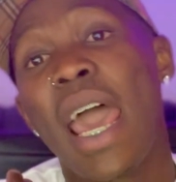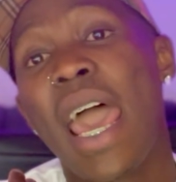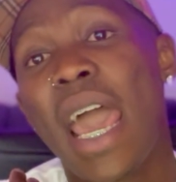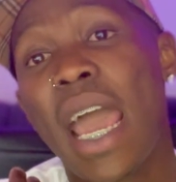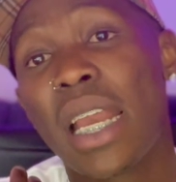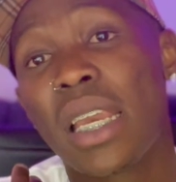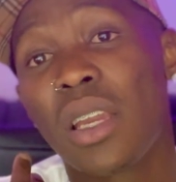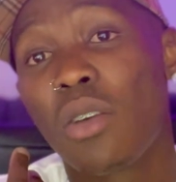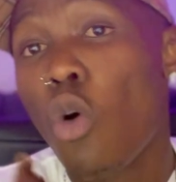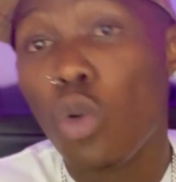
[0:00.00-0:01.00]

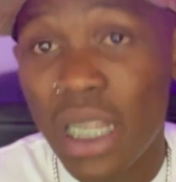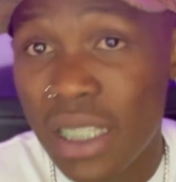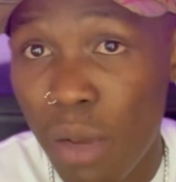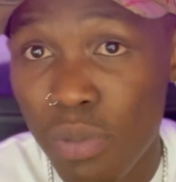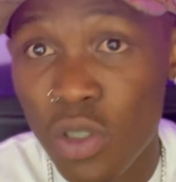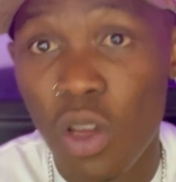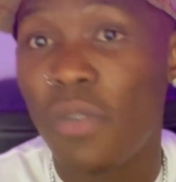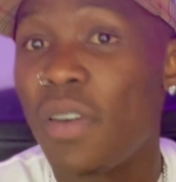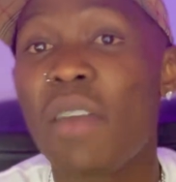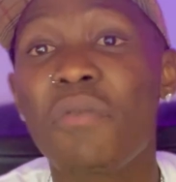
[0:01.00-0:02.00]
and all that type of
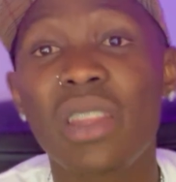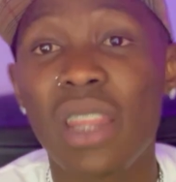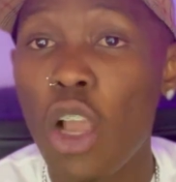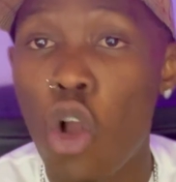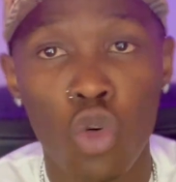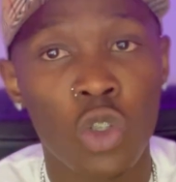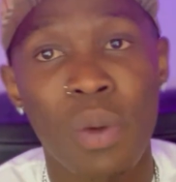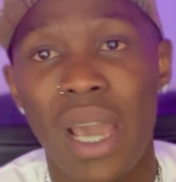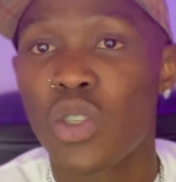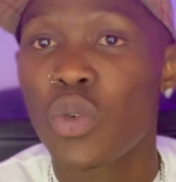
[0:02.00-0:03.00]
stuff. Everything goes
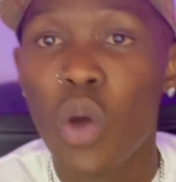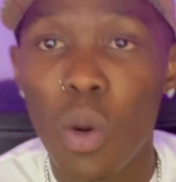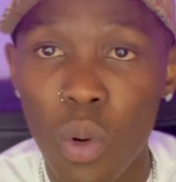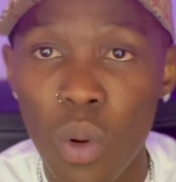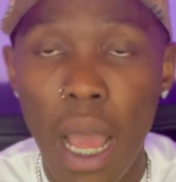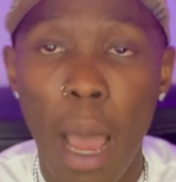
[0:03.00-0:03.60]
back to normal.